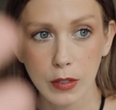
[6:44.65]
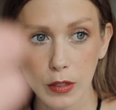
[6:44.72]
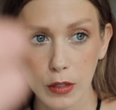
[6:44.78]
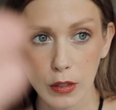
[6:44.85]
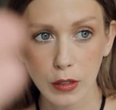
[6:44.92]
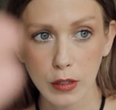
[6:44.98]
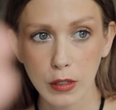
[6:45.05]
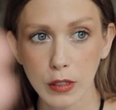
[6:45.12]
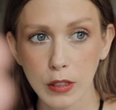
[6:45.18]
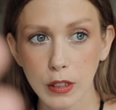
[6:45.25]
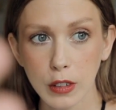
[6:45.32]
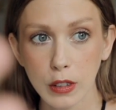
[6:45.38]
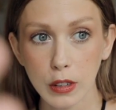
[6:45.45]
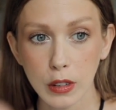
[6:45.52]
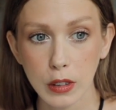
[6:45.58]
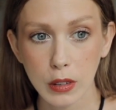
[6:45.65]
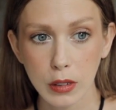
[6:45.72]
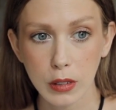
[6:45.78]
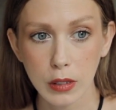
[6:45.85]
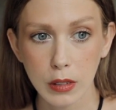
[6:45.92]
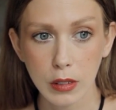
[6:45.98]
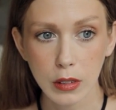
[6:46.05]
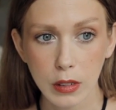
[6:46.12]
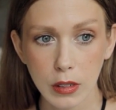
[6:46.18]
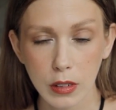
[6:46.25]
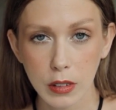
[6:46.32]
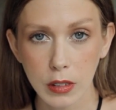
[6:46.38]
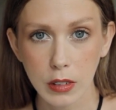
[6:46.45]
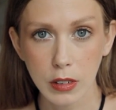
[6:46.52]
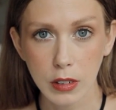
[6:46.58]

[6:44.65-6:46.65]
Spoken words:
to that restaurant Cookies and Cream in